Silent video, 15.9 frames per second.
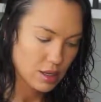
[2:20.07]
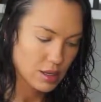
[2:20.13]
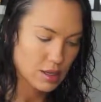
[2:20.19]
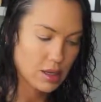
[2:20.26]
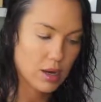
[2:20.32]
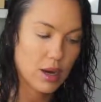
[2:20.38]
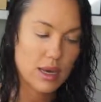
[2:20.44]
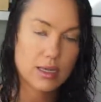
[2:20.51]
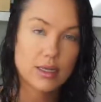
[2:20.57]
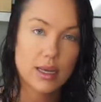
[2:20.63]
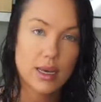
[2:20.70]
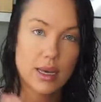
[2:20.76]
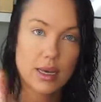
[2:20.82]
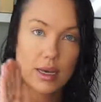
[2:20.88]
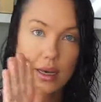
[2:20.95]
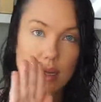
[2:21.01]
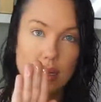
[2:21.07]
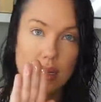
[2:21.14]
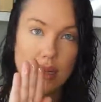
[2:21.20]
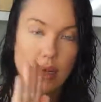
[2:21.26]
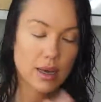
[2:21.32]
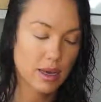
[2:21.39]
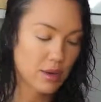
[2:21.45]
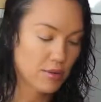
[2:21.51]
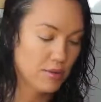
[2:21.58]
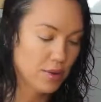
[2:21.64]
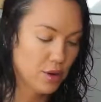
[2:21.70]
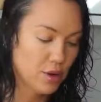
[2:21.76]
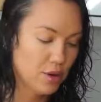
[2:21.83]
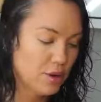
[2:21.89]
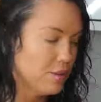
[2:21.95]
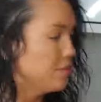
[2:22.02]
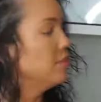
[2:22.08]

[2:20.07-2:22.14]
So I take a handful